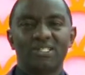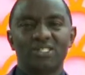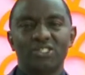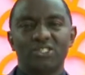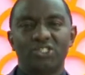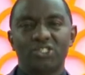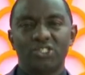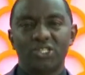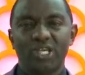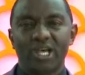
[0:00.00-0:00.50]

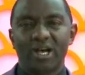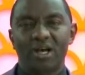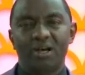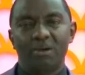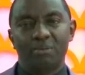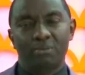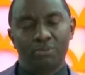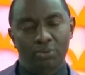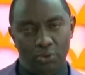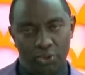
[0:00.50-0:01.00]
cia
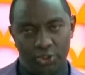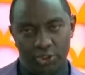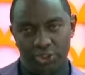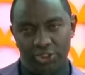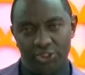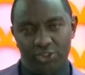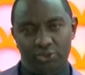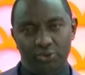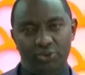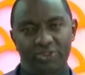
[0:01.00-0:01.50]

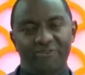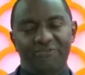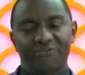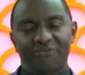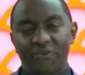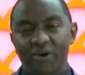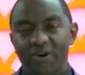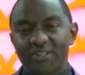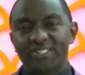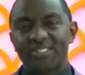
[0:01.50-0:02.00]
mukristo, the
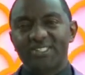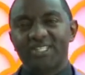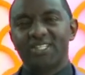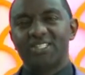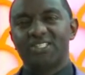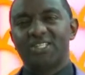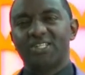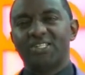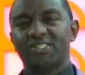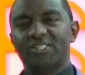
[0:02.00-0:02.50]
four
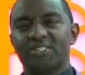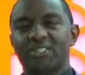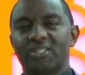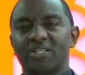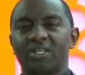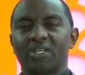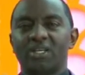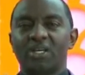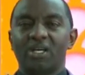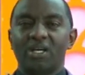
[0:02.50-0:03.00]
stages
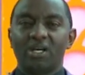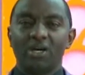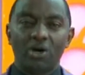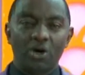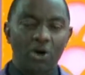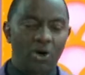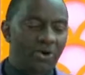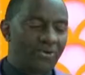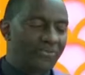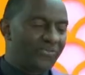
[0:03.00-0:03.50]

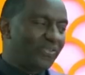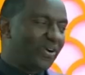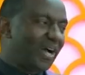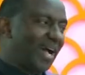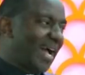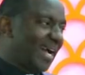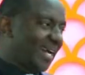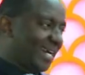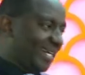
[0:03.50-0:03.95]
of a